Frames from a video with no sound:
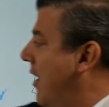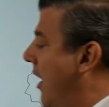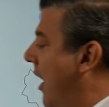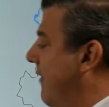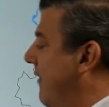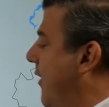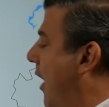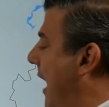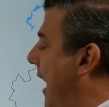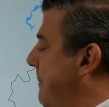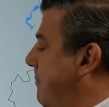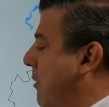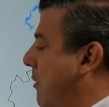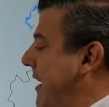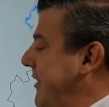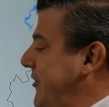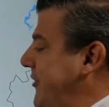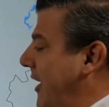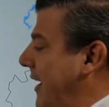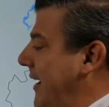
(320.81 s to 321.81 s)
of high
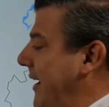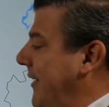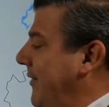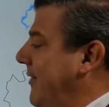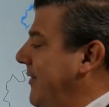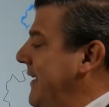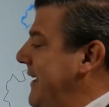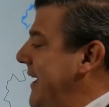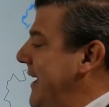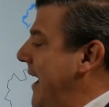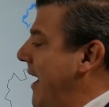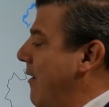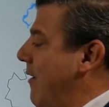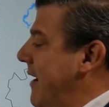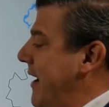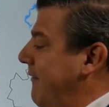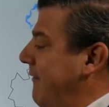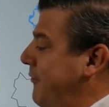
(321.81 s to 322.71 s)
pressure in the area.